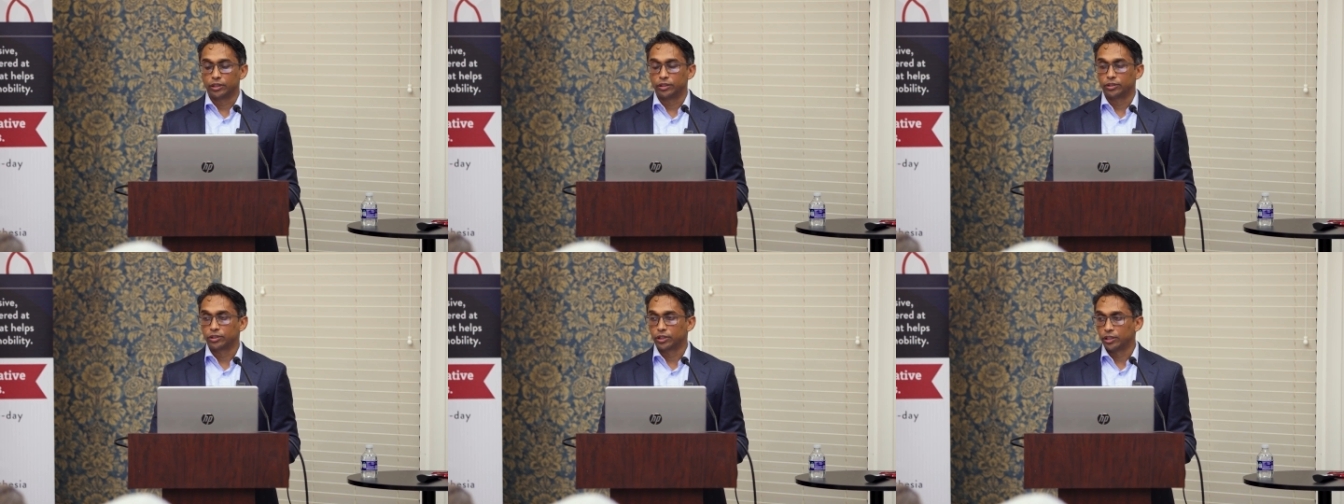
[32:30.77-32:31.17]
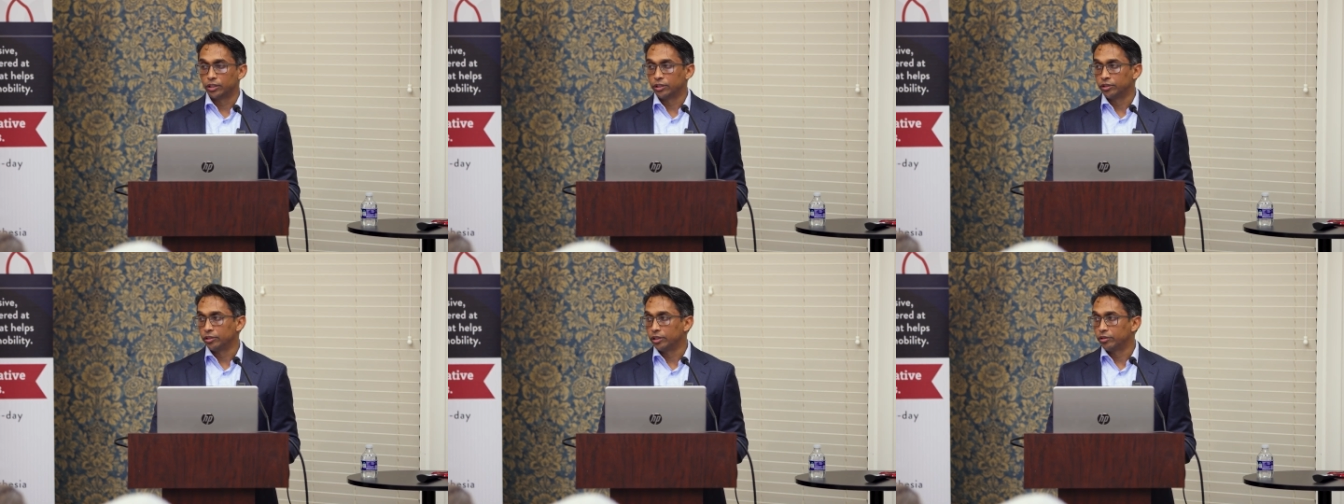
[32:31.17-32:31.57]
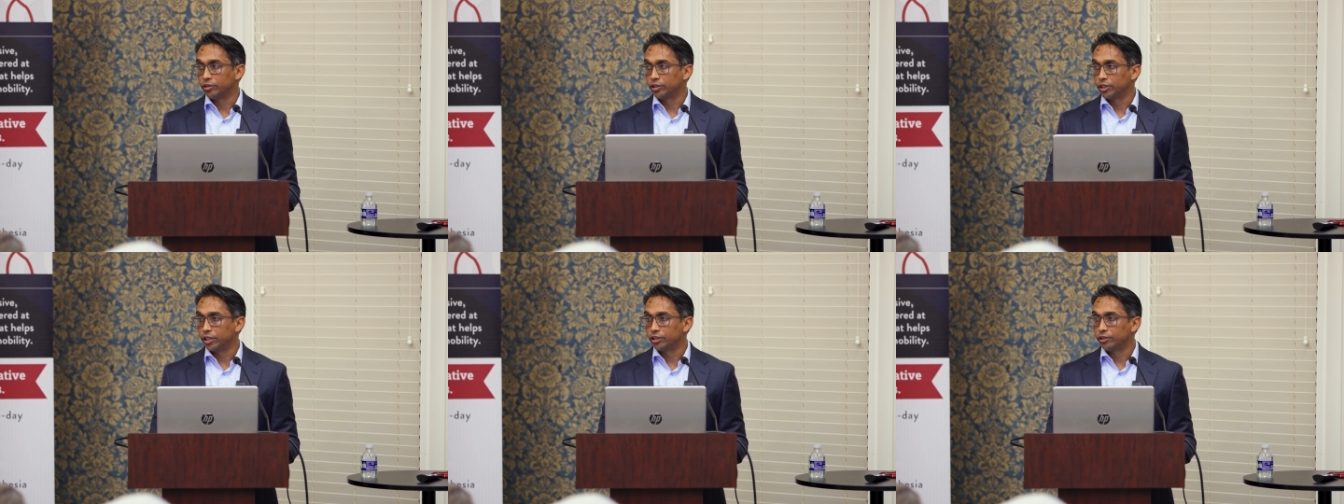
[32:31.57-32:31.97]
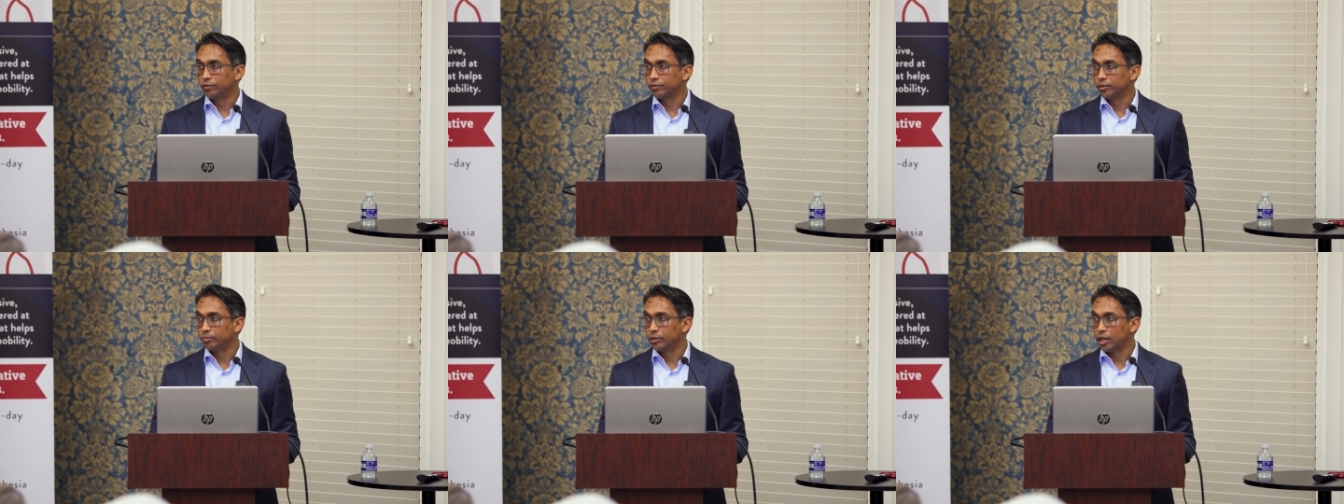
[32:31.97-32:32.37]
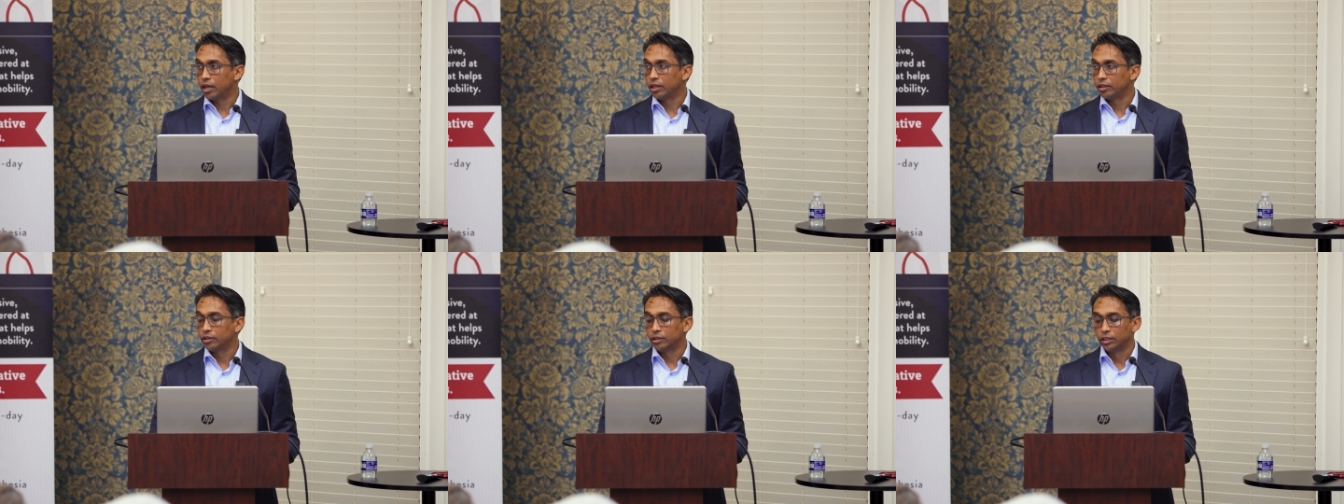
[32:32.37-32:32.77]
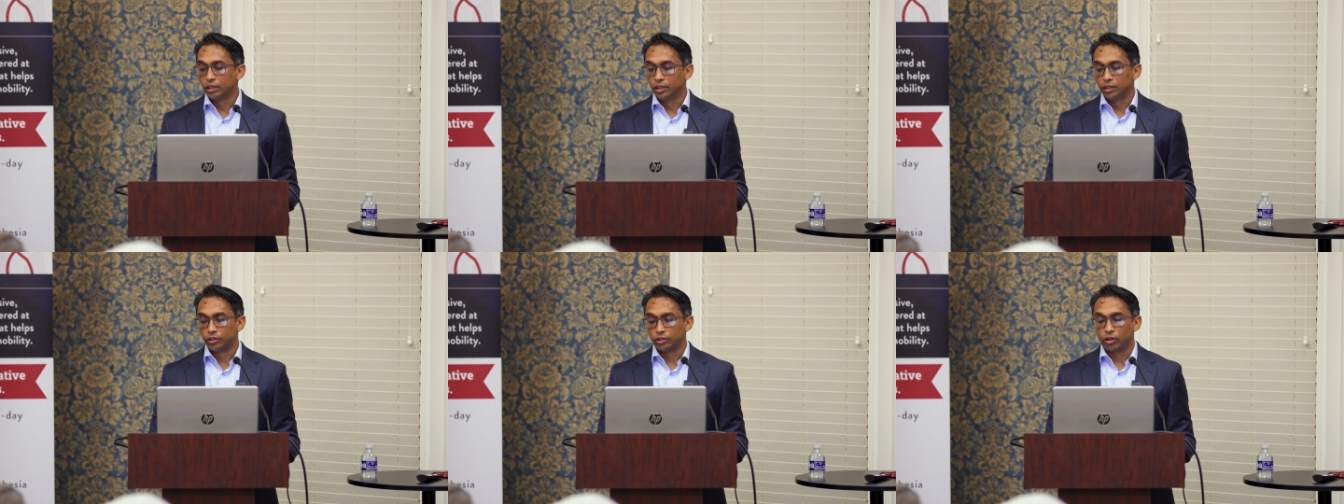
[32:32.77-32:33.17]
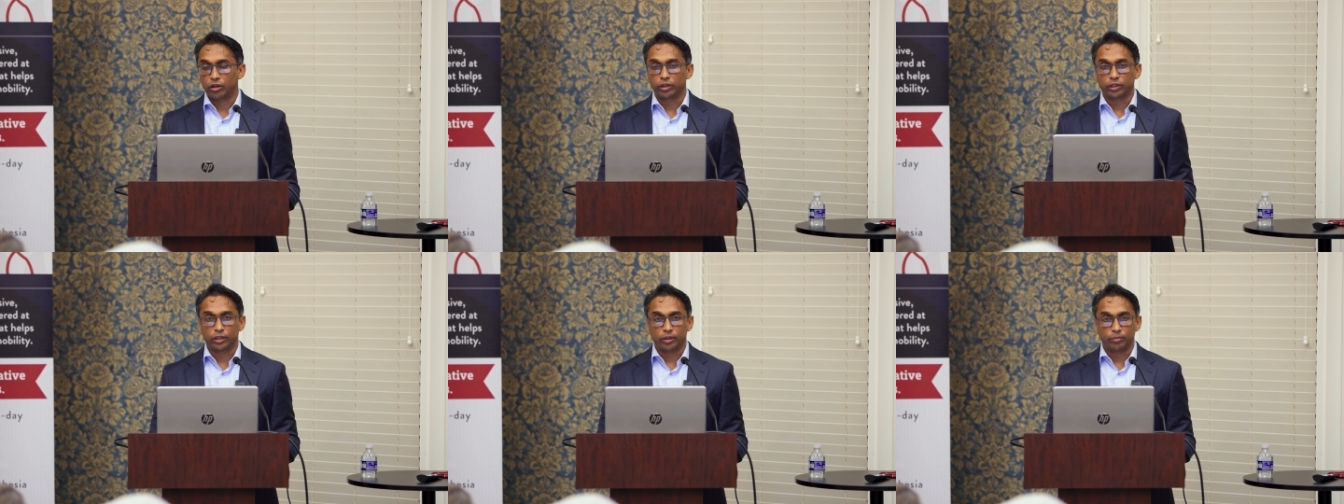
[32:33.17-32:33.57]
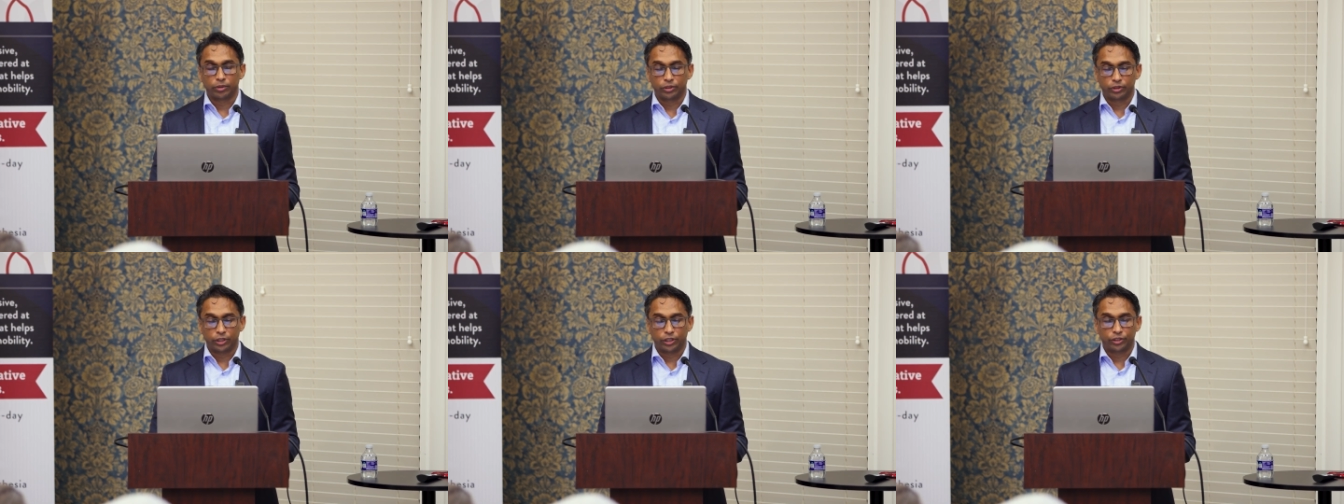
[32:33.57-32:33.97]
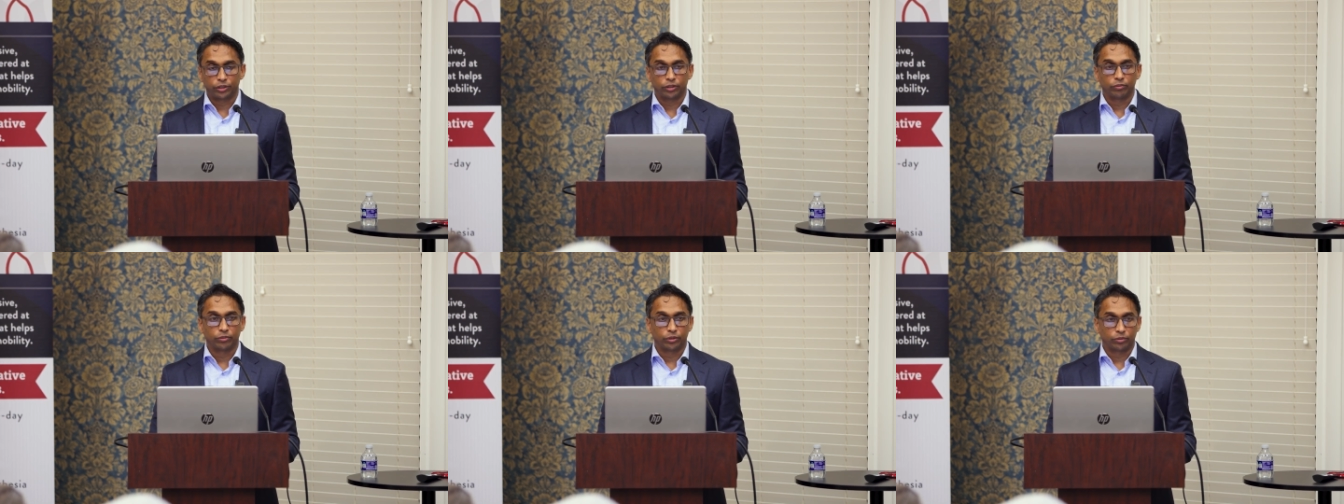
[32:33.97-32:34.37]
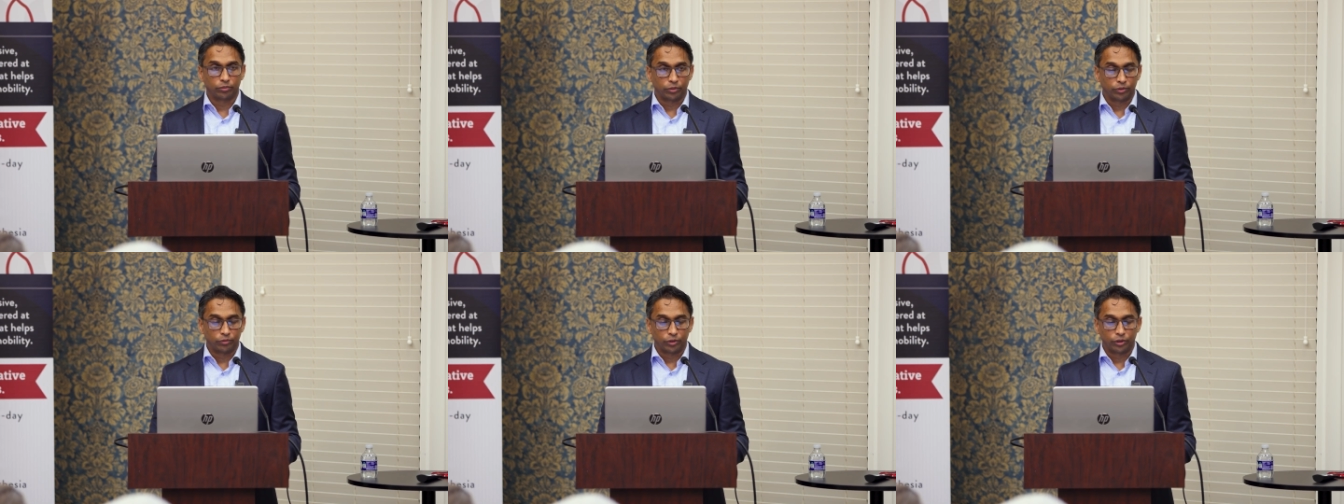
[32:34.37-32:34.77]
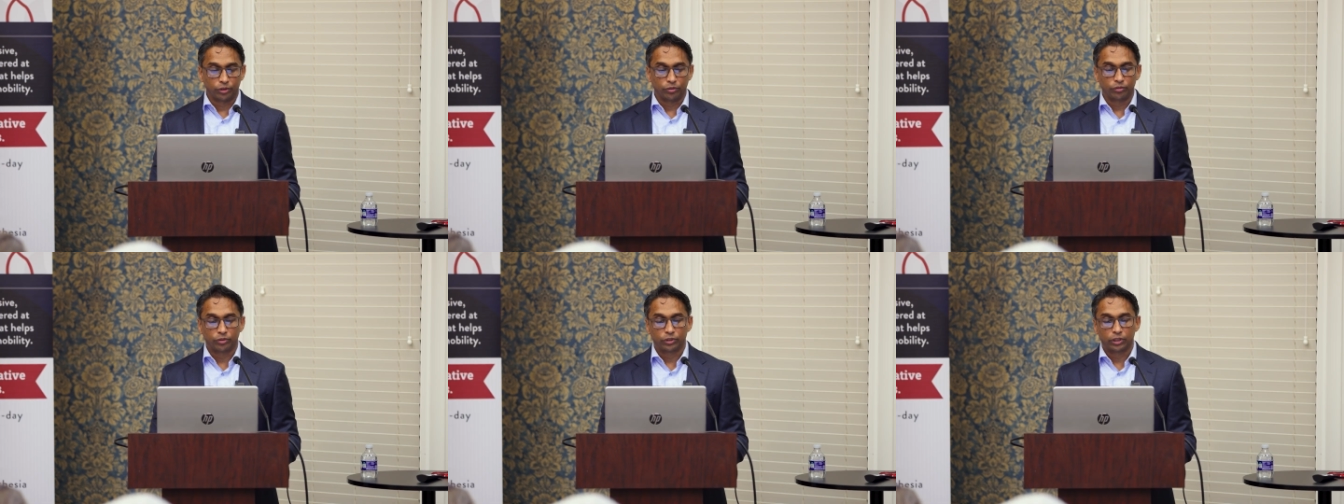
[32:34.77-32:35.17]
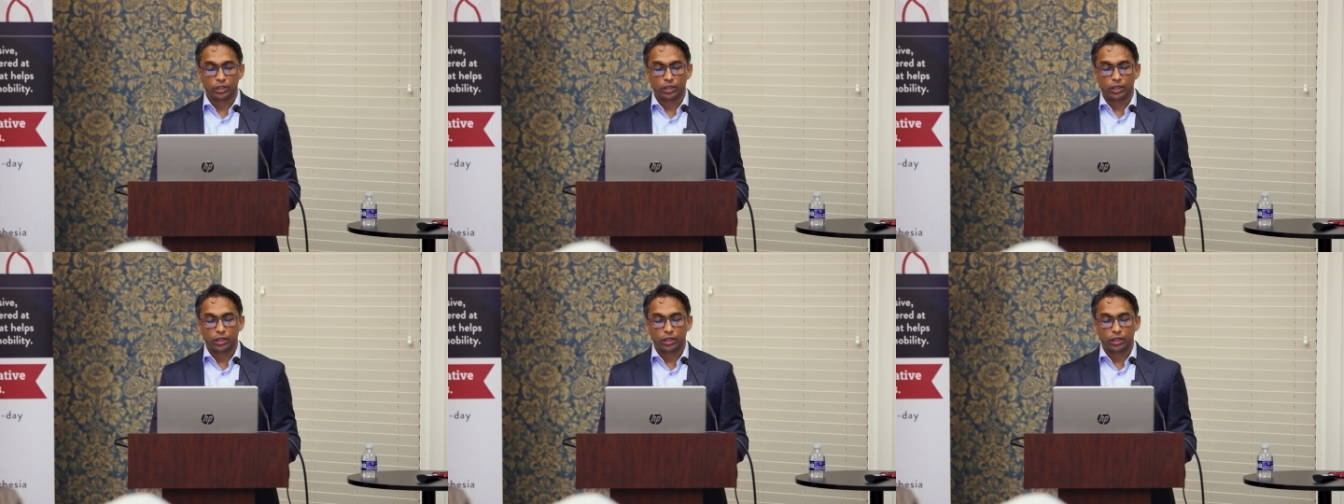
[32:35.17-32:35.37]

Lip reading: is skin irritation from non-target embolization, which we reduce,